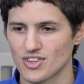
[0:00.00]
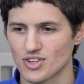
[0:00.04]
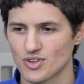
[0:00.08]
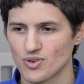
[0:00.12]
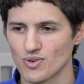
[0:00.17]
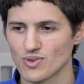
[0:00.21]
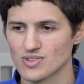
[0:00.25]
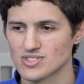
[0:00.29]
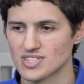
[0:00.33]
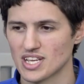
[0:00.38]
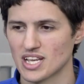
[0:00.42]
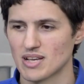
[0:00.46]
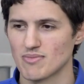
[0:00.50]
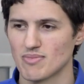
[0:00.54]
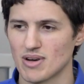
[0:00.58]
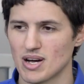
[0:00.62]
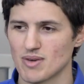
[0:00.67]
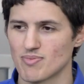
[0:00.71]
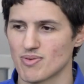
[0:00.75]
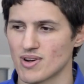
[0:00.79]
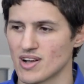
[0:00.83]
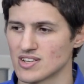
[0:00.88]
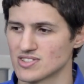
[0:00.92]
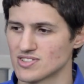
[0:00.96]
coolest thing
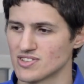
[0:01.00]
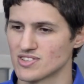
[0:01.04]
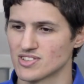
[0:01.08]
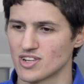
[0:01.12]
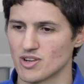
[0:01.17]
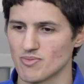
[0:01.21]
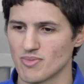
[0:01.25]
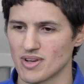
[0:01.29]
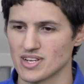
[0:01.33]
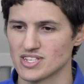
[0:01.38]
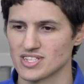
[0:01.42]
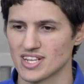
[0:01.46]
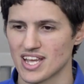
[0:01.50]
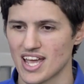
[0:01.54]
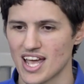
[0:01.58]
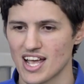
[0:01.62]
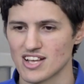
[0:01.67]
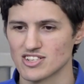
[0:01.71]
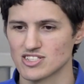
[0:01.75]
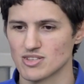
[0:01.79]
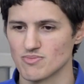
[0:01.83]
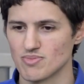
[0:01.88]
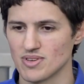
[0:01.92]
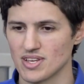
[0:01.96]
about process automation
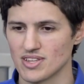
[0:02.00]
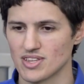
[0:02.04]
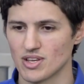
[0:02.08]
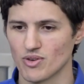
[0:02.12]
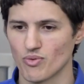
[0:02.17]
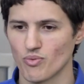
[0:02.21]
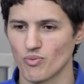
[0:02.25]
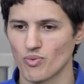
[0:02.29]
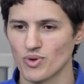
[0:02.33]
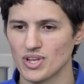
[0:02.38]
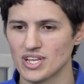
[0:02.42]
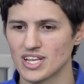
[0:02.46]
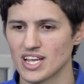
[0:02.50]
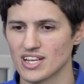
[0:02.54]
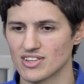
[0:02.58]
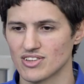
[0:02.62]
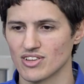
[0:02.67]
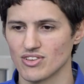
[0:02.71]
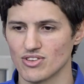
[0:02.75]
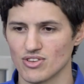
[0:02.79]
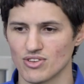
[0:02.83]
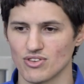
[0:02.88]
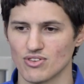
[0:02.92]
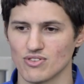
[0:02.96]
has to be that we get
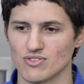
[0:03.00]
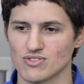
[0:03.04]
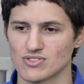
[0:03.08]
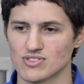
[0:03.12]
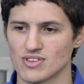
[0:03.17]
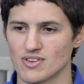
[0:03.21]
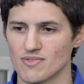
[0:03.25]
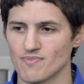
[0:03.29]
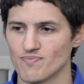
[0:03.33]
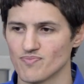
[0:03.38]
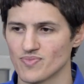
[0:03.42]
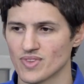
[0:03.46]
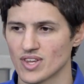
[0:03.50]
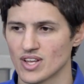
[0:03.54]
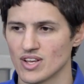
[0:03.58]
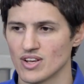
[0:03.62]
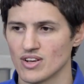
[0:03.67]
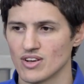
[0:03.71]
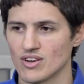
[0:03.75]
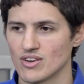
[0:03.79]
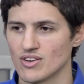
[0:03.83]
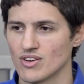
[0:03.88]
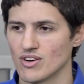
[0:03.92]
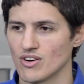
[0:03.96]
to use
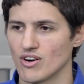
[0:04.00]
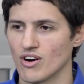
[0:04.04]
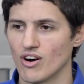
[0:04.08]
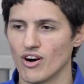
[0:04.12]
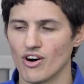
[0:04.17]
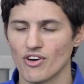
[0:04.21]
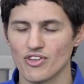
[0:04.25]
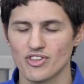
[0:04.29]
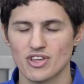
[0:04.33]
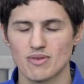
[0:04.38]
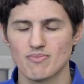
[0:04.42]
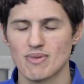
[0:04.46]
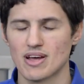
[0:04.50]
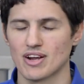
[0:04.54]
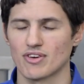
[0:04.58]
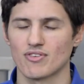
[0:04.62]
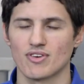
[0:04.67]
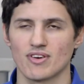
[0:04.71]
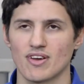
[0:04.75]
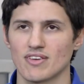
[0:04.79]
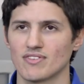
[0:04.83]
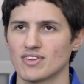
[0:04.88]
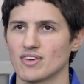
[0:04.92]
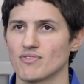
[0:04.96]
all the amount of
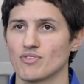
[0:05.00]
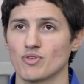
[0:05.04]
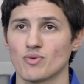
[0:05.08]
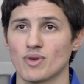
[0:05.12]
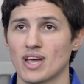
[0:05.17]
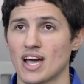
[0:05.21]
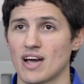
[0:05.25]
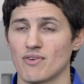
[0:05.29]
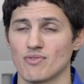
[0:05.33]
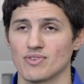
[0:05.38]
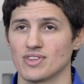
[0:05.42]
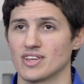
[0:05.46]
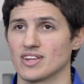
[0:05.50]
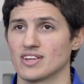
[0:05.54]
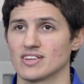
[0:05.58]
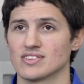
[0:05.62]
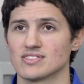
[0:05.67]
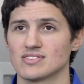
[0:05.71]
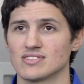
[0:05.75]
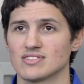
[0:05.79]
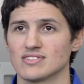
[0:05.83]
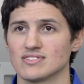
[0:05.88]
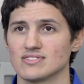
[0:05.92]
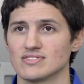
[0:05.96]
creativity we have within
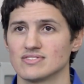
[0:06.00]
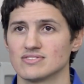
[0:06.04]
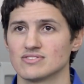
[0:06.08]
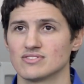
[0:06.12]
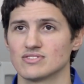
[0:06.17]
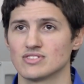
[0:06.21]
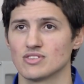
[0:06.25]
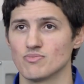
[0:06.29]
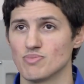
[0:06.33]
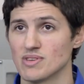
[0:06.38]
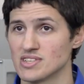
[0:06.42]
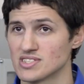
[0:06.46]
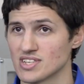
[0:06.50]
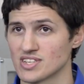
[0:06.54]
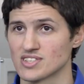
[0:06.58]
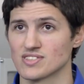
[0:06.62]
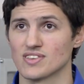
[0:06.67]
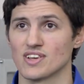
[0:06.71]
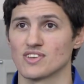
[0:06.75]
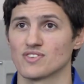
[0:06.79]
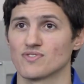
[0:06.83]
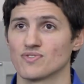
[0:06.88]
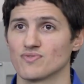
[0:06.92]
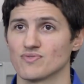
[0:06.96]
us to be
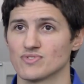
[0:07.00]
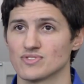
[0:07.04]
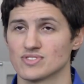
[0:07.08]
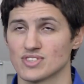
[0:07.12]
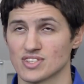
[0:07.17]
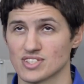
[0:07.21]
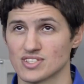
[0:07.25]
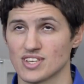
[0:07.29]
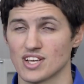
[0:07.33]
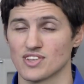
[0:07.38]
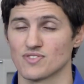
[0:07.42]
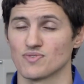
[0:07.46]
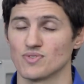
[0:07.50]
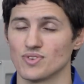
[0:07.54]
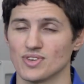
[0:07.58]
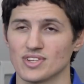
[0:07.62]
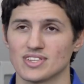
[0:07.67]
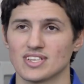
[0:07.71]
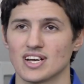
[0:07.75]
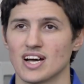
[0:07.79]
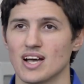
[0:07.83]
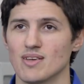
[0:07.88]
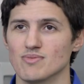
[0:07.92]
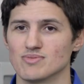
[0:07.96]
successful at
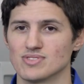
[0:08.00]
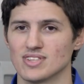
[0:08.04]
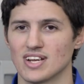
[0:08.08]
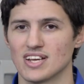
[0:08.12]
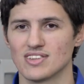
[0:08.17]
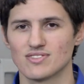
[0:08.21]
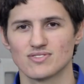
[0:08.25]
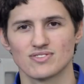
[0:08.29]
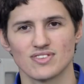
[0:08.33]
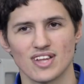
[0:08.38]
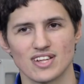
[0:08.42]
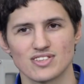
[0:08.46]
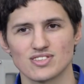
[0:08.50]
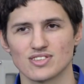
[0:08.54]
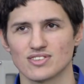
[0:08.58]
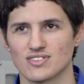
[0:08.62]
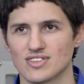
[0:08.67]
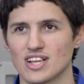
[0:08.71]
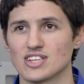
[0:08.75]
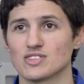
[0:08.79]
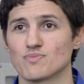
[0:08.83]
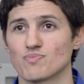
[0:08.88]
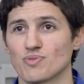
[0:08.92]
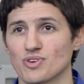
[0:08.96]
times. And that's
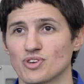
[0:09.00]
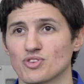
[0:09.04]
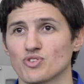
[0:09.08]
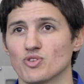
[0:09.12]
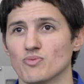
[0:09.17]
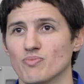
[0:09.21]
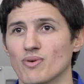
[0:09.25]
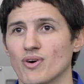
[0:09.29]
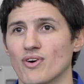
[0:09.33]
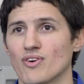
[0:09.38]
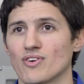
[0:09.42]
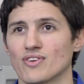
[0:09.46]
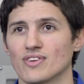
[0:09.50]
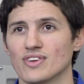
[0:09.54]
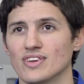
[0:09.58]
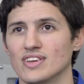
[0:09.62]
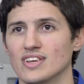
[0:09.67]
a pretty cool part.